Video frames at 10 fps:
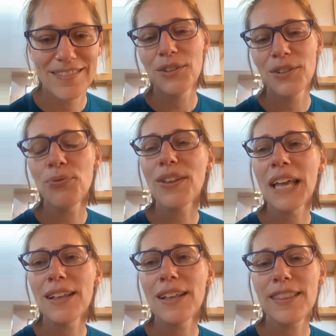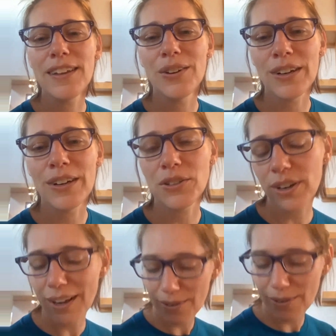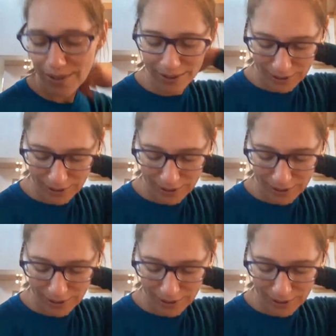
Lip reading: Do you feel anything in your arch right now?